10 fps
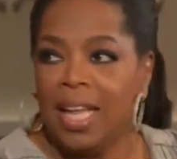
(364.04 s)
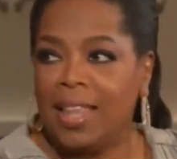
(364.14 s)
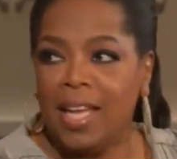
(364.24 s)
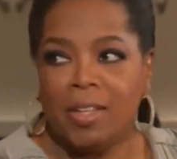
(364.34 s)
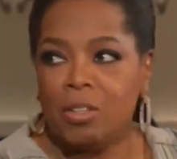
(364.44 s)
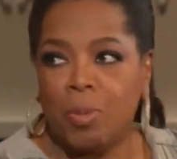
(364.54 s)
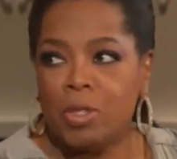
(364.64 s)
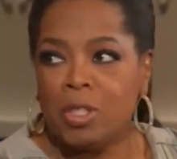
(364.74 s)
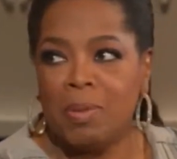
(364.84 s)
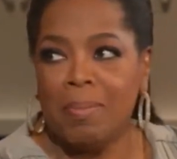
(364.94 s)
they think they're
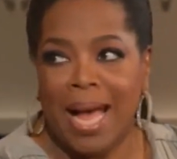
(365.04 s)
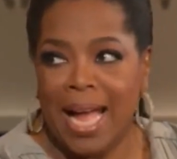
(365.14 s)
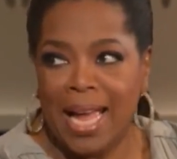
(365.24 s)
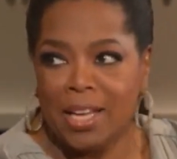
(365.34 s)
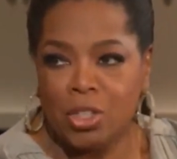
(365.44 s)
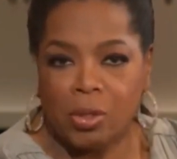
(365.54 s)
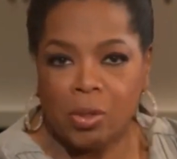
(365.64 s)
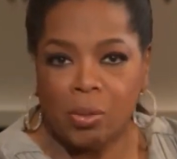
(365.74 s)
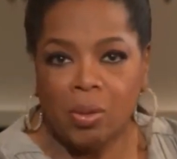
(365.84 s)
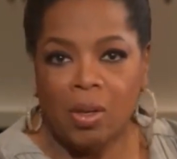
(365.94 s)
supposed to be Maya
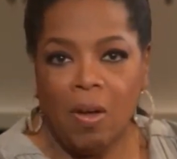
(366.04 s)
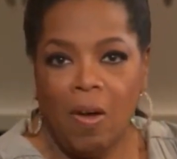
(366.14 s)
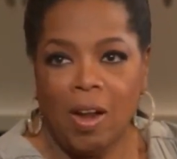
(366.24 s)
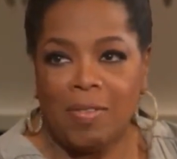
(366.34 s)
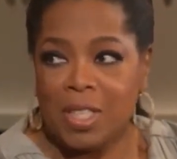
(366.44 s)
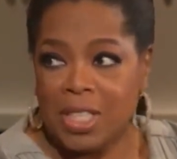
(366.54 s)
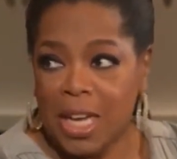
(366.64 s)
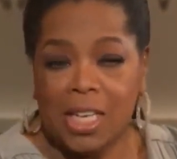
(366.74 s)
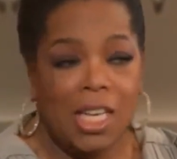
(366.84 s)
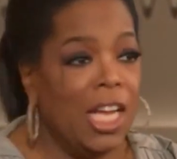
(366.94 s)
Angelou all of a
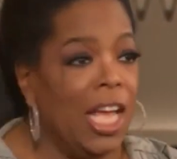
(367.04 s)
sudden.